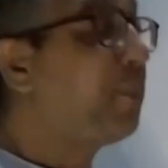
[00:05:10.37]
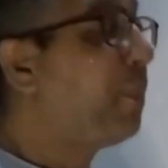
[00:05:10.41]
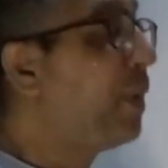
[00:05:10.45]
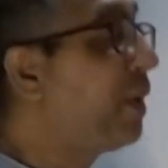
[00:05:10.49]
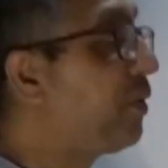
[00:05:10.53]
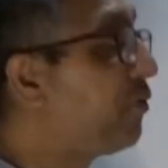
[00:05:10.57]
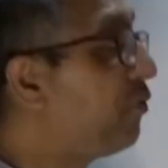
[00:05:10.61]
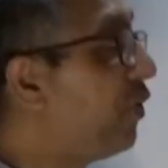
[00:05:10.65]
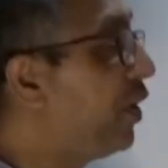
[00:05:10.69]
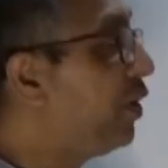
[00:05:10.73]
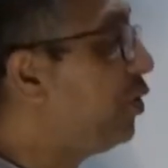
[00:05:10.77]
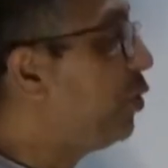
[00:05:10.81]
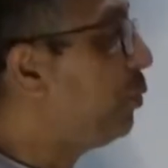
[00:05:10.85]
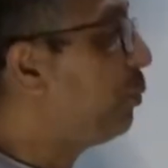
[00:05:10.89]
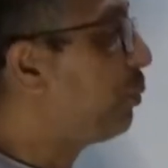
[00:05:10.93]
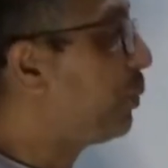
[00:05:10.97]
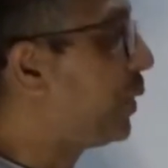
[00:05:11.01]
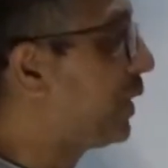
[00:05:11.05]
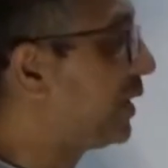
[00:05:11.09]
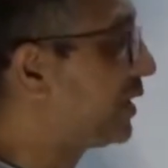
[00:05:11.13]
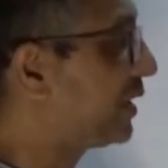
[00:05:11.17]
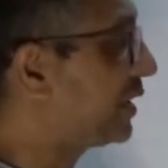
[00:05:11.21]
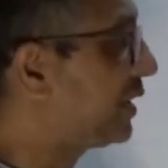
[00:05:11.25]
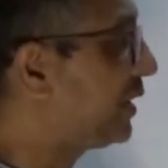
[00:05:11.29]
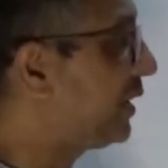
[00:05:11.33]
But when you
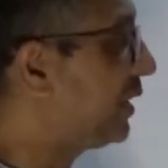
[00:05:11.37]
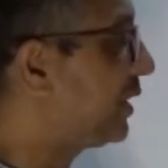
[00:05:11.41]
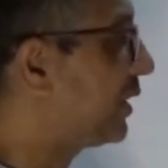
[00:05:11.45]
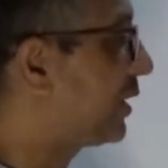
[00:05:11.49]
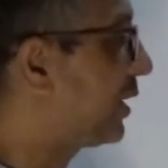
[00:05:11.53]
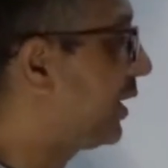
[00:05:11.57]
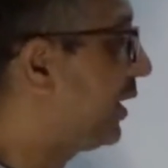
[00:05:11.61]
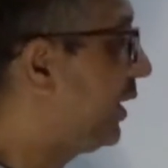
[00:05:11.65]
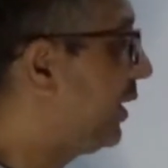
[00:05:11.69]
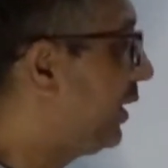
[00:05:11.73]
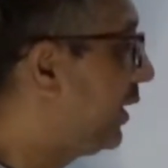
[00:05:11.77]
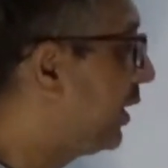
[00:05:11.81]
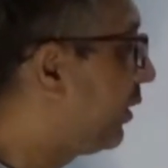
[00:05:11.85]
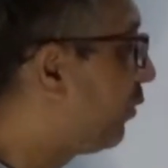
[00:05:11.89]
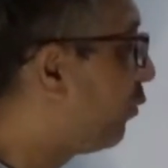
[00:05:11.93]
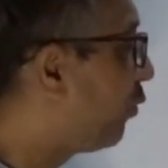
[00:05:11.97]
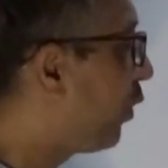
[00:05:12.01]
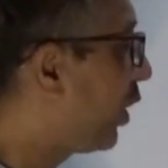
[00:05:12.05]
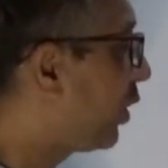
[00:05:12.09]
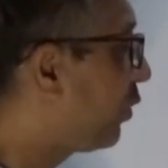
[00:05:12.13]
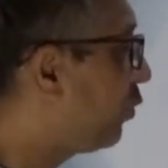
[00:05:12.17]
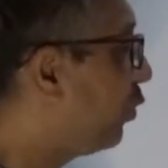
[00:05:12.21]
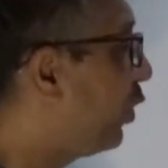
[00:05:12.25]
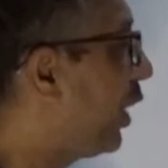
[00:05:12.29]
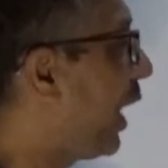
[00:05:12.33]
persist it,
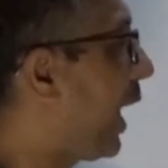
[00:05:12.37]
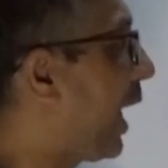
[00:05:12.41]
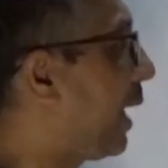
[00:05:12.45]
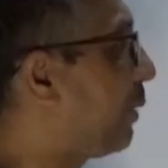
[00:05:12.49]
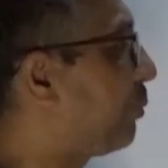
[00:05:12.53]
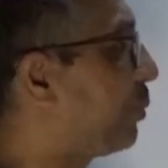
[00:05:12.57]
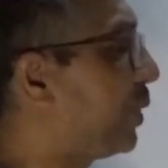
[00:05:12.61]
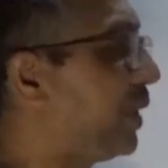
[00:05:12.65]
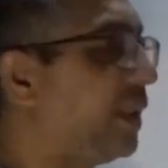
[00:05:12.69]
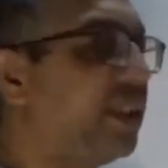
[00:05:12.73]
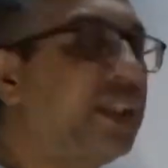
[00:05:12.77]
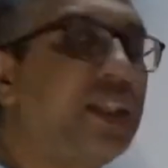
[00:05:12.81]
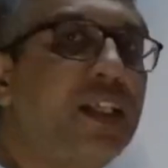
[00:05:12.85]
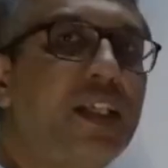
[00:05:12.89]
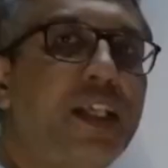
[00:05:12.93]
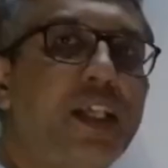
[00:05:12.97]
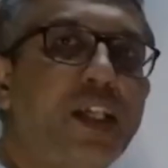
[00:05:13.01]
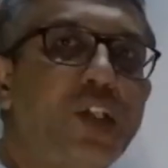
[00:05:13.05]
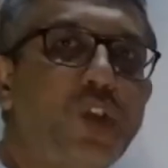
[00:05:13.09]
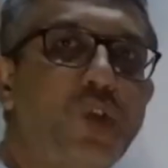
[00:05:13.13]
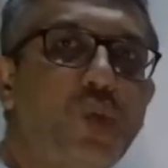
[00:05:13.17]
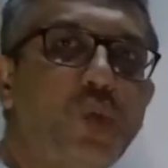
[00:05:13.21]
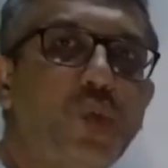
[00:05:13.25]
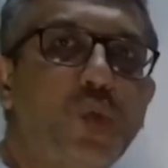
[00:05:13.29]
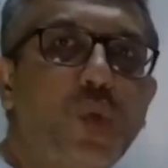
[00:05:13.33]
what would happen?
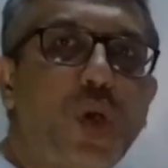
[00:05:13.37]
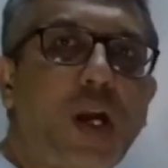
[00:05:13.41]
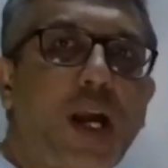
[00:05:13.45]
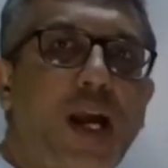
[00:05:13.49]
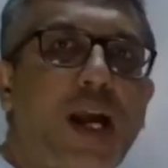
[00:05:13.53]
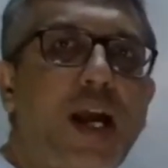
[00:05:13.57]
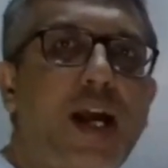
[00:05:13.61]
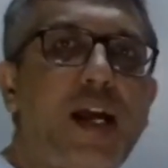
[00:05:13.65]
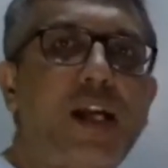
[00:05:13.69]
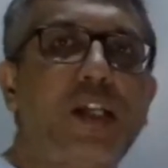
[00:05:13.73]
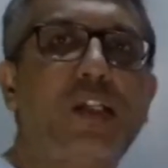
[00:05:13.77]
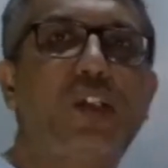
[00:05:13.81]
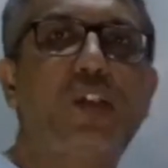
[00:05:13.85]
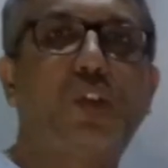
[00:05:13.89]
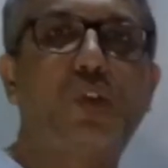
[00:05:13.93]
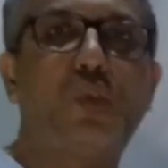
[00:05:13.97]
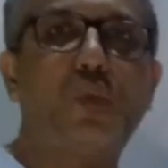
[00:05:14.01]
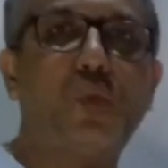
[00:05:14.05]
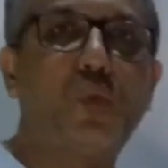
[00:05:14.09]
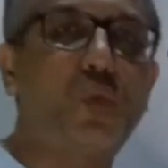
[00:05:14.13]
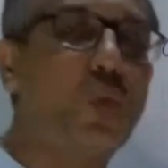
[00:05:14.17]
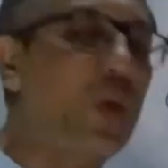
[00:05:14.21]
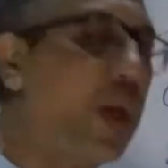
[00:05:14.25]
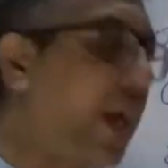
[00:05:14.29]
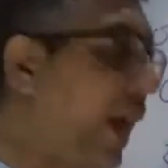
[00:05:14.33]
You
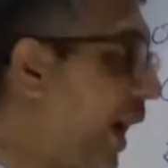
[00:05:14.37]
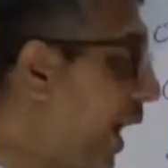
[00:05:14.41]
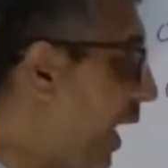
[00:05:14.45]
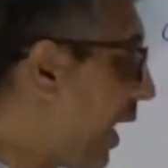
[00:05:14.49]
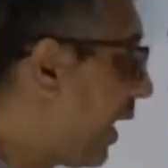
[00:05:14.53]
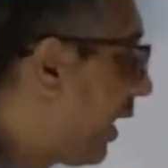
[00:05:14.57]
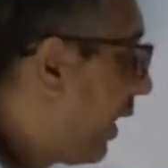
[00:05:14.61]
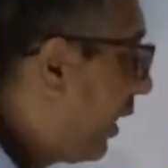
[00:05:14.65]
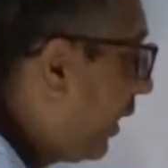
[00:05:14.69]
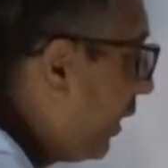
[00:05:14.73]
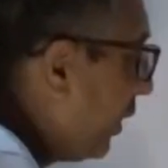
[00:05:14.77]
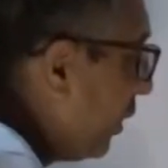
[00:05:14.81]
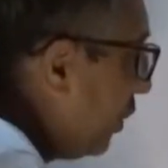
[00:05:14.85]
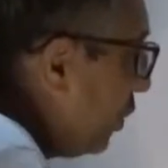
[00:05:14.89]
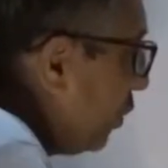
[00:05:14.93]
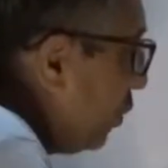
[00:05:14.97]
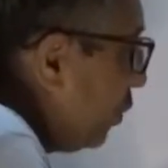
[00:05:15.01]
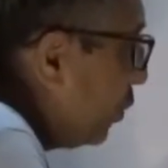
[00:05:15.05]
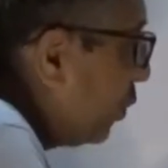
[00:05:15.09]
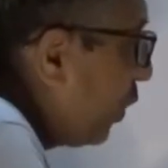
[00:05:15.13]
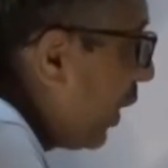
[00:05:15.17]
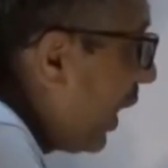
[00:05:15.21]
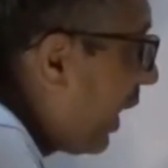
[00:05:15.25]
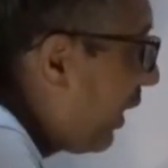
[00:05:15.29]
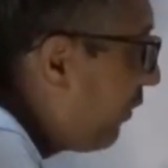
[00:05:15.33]
have
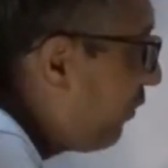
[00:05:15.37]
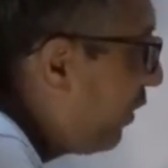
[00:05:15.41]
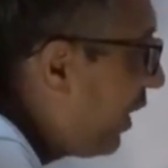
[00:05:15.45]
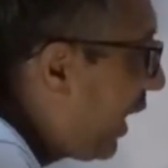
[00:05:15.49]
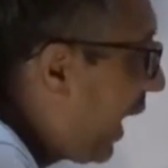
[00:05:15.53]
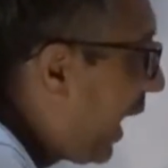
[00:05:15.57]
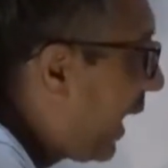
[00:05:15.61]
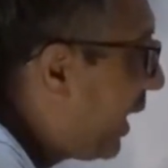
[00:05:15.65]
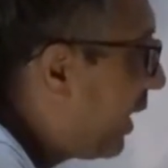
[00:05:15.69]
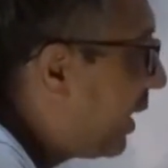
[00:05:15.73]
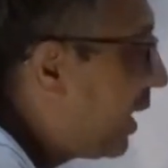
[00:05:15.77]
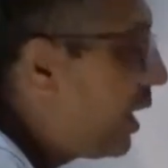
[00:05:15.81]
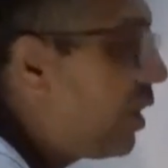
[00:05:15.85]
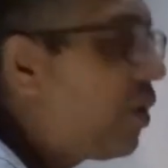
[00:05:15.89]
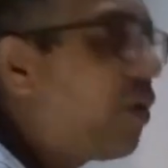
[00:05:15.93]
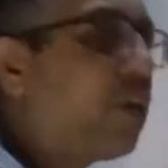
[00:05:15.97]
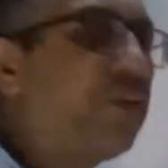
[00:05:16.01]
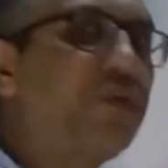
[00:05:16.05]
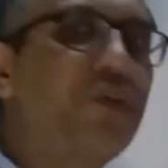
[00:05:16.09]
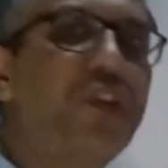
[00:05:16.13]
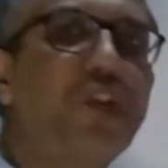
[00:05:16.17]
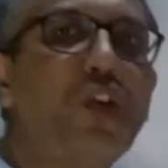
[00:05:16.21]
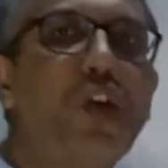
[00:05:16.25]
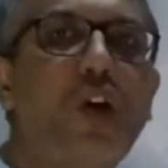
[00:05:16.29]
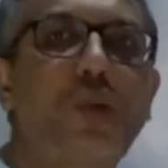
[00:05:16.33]
a handle
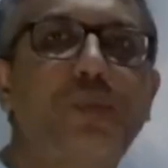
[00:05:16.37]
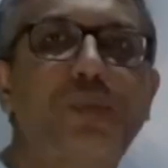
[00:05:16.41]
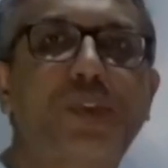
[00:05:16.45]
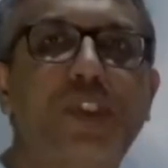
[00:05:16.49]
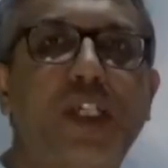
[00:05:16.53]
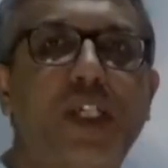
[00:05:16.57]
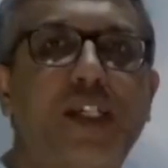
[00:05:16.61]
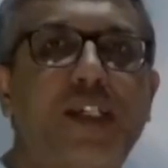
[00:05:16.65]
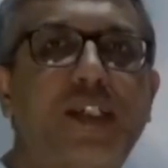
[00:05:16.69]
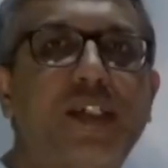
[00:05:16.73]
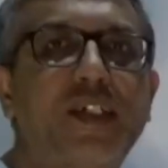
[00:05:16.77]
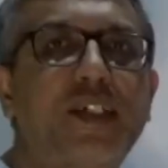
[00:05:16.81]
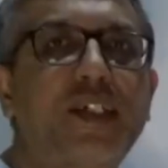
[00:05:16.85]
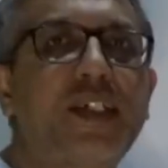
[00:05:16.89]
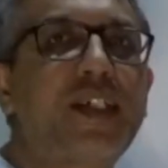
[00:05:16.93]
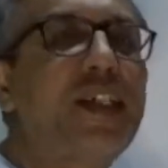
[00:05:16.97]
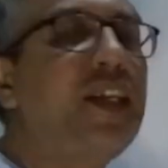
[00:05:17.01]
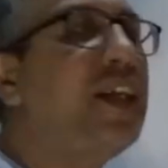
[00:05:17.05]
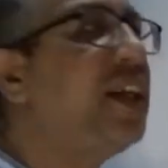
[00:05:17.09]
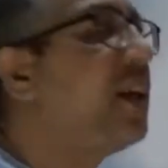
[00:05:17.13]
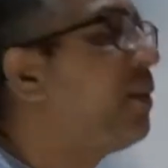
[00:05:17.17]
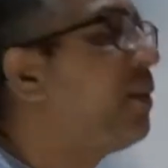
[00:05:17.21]
of your object.